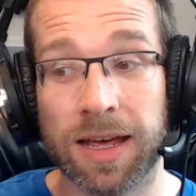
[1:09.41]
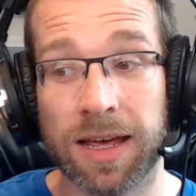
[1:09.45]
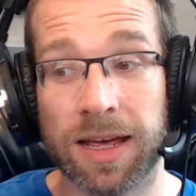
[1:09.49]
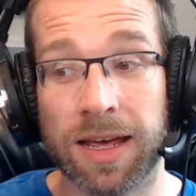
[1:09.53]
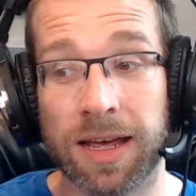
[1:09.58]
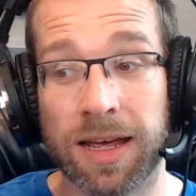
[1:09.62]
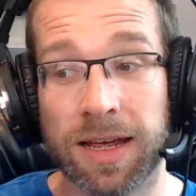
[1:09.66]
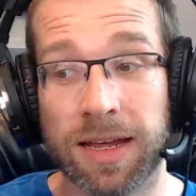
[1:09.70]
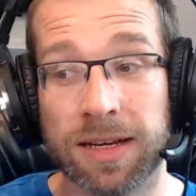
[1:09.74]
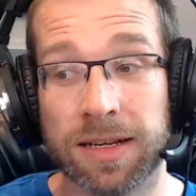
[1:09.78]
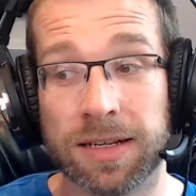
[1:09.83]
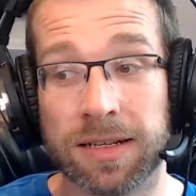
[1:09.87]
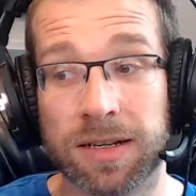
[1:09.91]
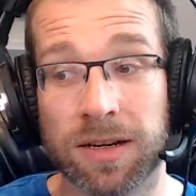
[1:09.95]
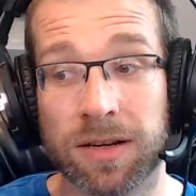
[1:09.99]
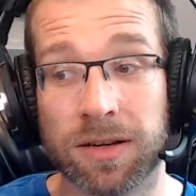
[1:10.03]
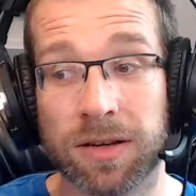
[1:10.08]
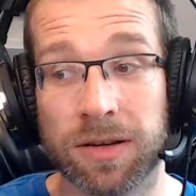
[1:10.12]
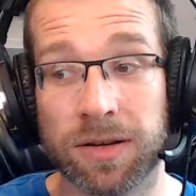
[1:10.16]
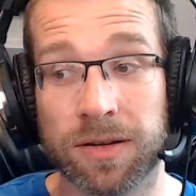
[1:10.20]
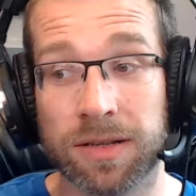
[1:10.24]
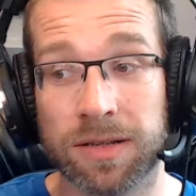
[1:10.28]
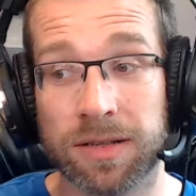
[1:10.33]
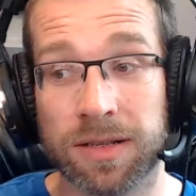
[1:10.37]
and I'll
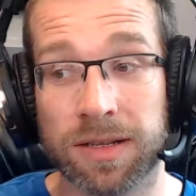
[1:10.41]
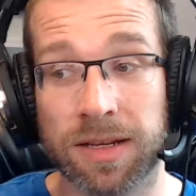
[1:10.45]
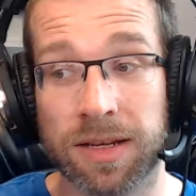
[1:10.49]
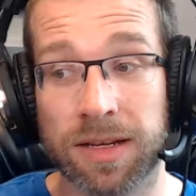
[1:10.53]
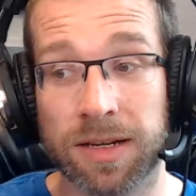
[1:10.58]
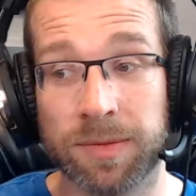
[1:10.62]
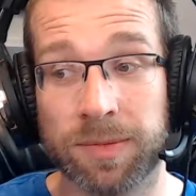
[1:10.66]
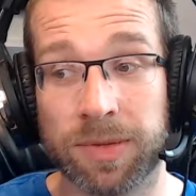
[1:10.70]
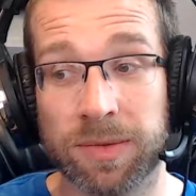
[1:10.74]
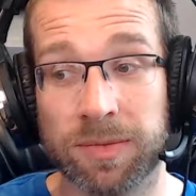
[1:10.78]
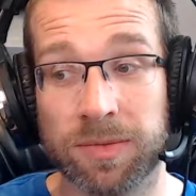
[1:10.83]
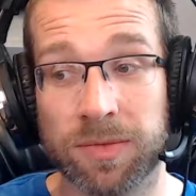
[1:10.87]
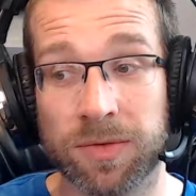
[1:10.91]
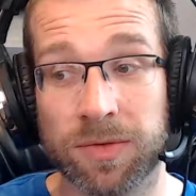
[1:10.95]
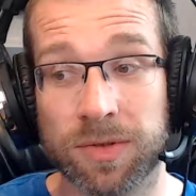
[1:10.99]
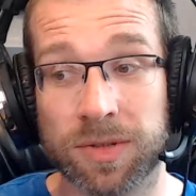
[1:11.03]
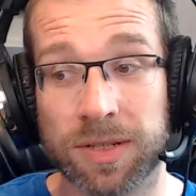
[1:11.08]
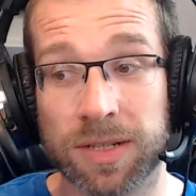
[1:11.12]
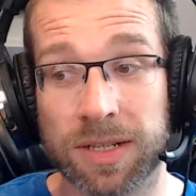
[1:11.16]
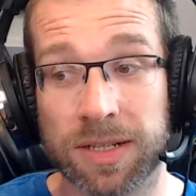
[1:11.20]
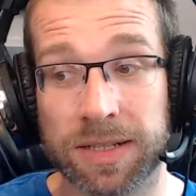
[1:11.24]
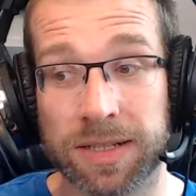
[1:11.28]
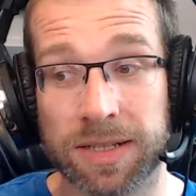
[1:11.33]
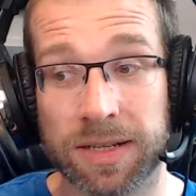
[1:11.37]
go into that in a bit more
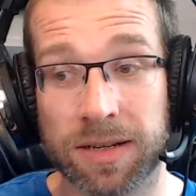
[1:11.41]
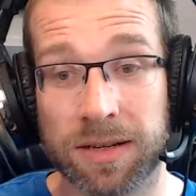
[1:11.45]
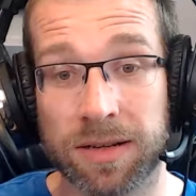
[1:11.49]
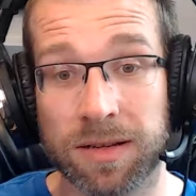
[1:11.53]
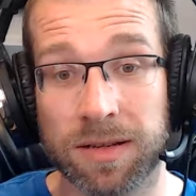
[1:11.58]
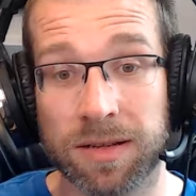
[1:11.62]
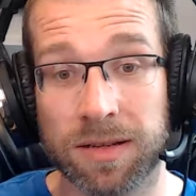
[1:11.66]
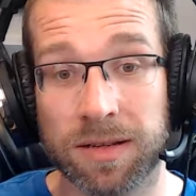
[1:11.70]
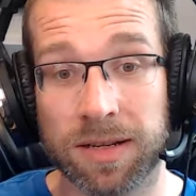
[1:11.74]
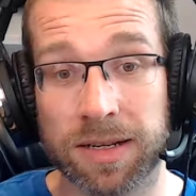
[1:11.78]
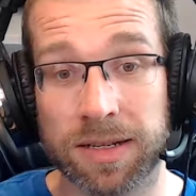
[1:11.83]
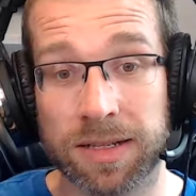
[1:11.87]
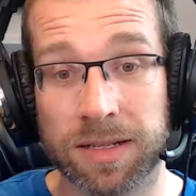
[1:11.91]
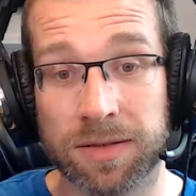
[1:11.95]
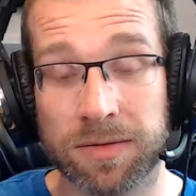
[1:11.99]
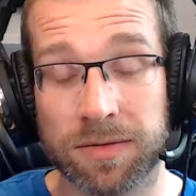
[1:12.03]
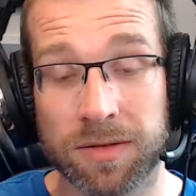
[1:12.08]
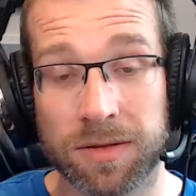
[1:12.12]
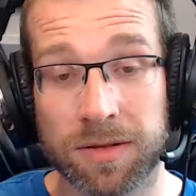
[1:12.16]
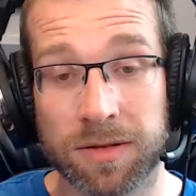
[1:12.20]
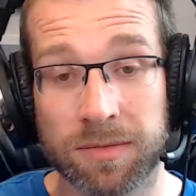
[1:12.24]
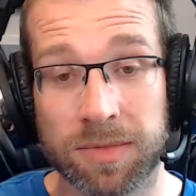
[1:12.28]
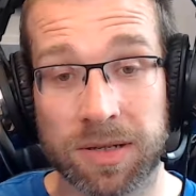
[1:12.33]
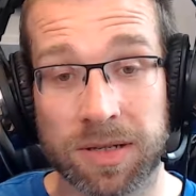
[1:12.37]
detail
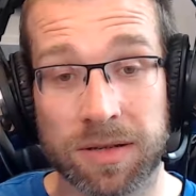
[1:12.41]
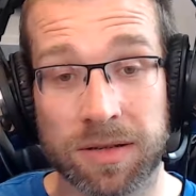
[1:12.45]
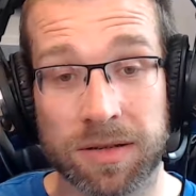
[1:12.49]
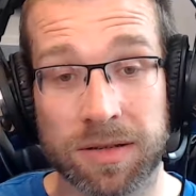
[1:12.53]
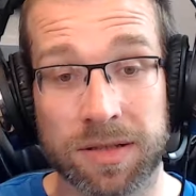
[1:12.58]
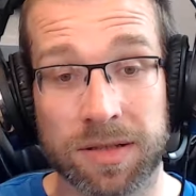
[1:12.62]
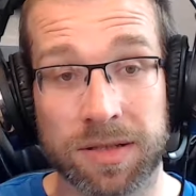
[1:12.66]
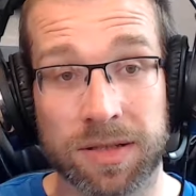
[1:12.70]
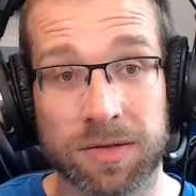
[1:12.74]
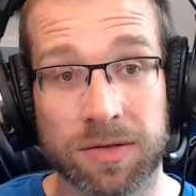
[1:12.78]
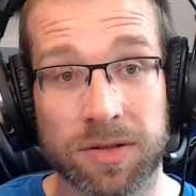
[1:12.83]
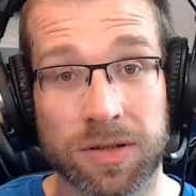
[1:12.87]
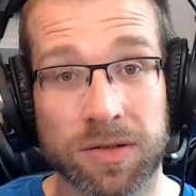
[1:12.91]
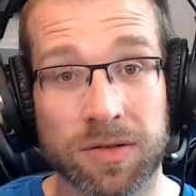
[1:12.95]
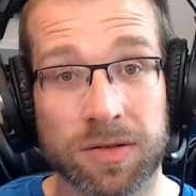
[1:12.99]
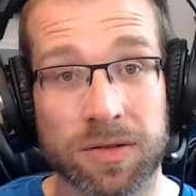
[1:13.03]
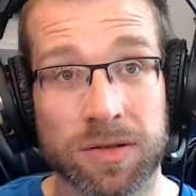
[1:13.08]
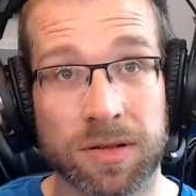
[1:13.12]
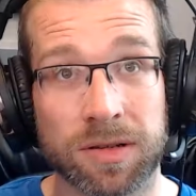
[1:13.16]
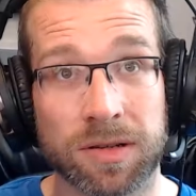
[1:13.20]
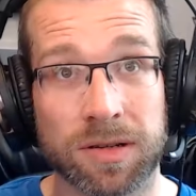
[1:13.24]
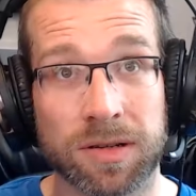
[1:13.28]
later on, because you can,